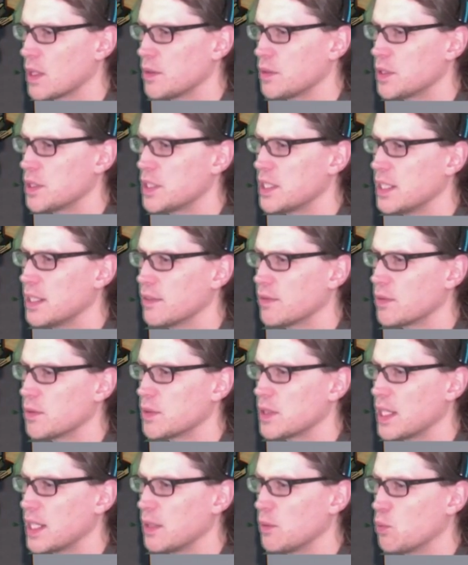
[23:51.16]
Just seeing if
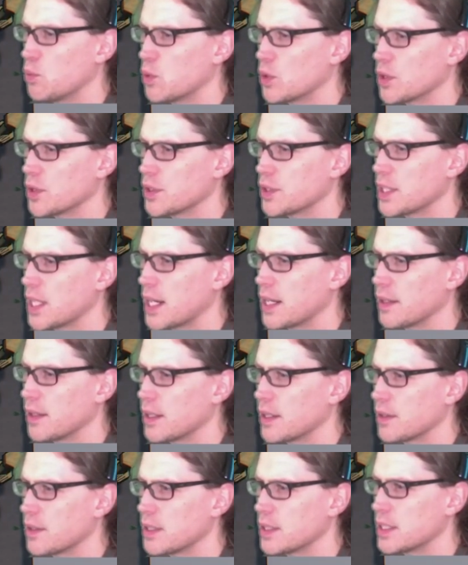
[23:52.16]
there's any words out of
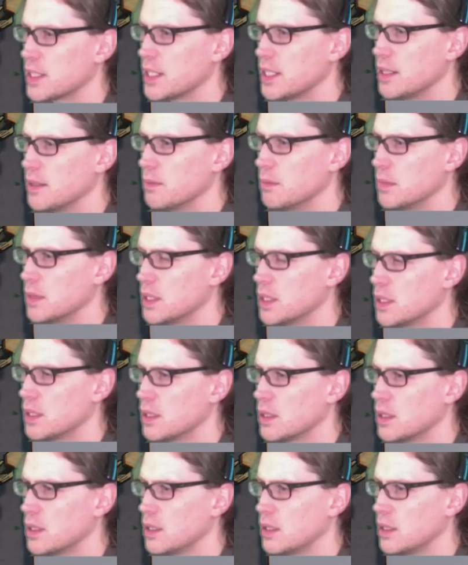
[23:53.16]
there that seemed
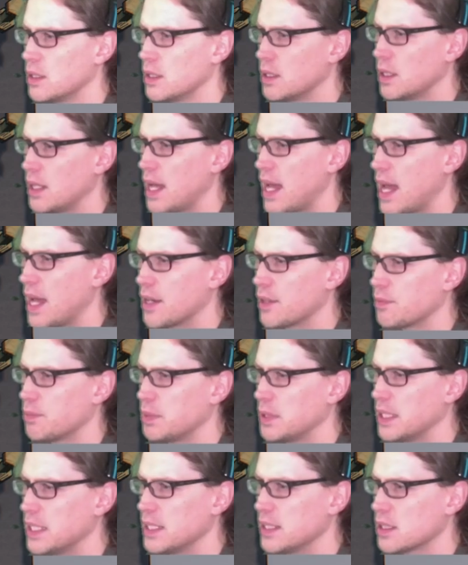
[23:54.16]
out of
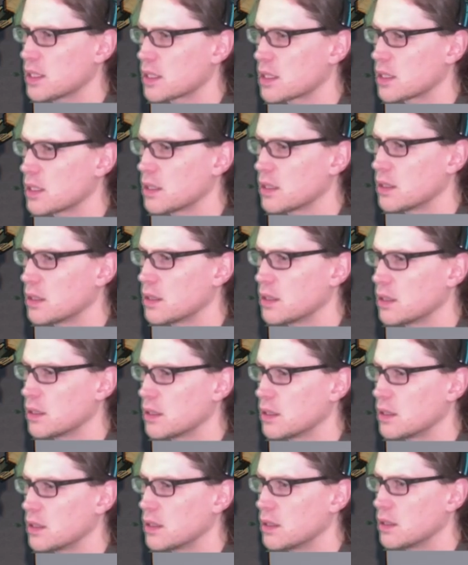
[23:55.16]
place.
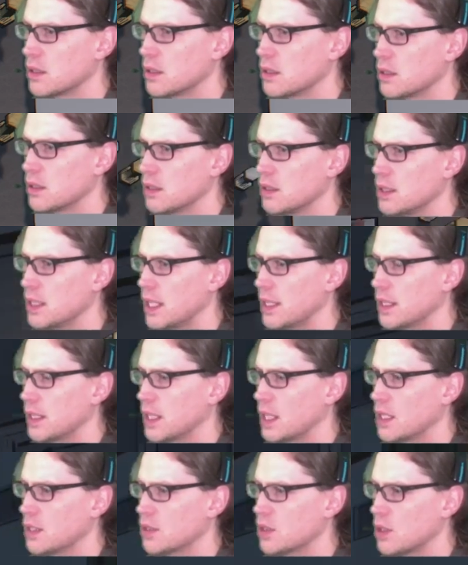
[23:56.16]
Not the
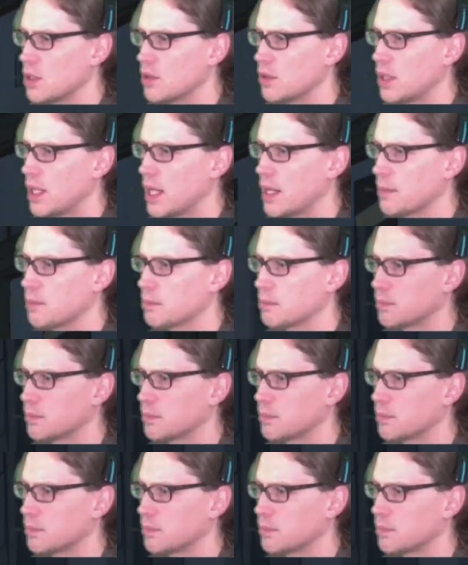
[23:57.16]
case. Okay.